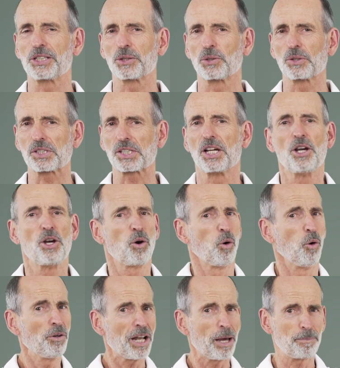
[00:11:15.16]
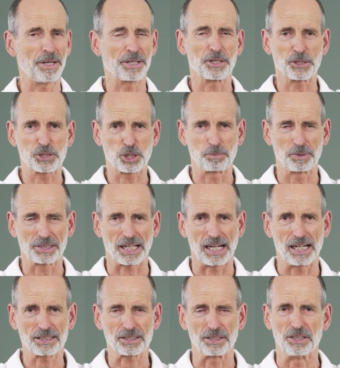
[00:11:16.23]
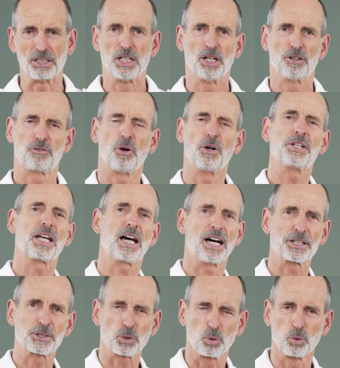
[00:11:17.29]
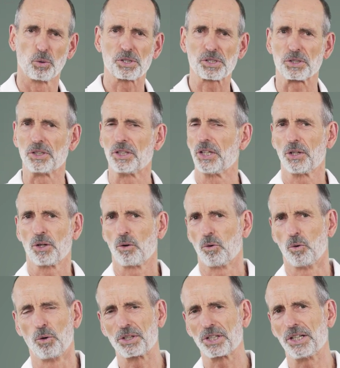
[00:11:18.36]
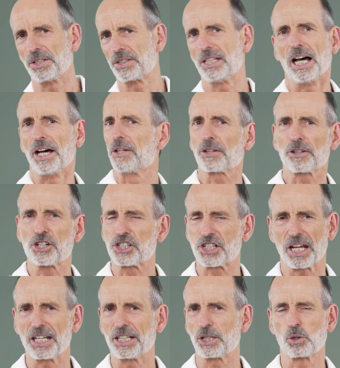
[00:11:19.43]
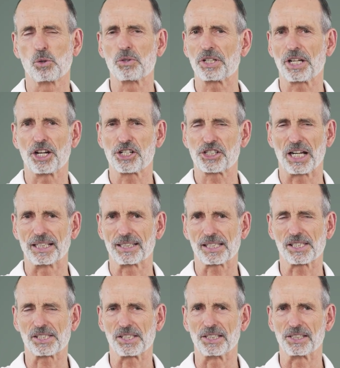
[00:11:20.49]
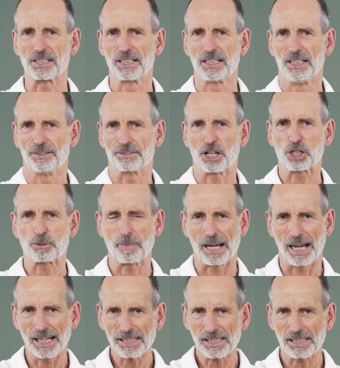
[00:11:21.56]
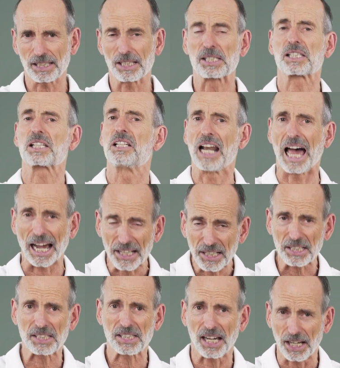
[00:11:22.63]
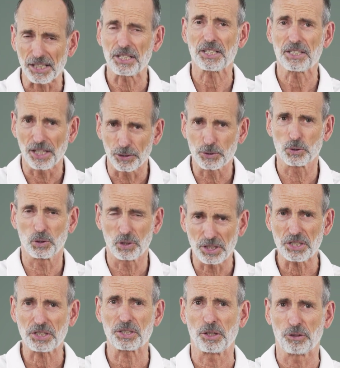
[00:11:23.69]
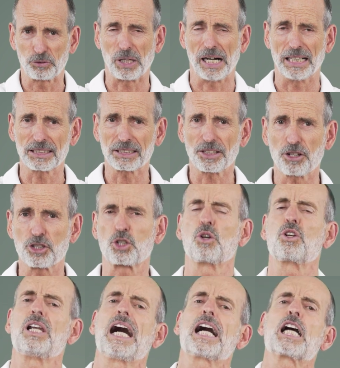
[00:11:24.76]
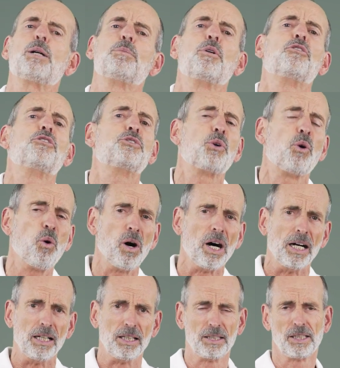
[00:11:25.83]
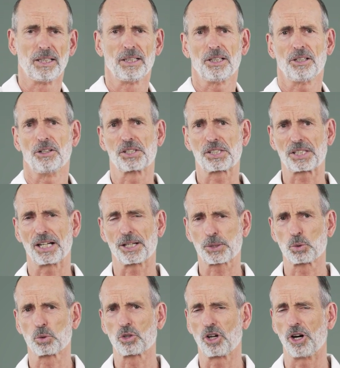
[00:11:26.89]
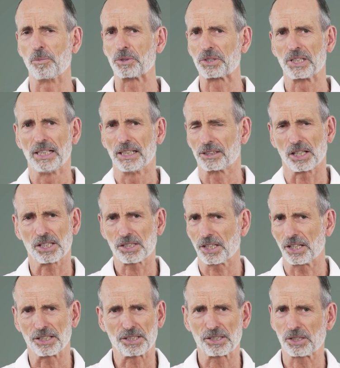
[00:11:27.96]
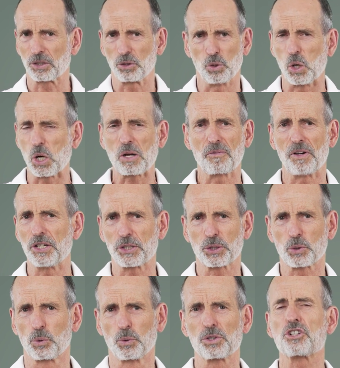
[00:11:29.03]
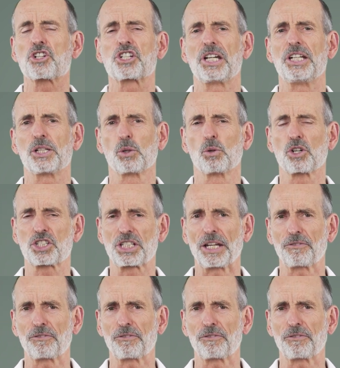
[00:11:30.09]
From other videos, you might already know that you have to separate the pain issue from arthrosis or any other damages sustained. The pain exists simultaneously, of course. Even before any big damage, it existed before because pain wants to prevent damage.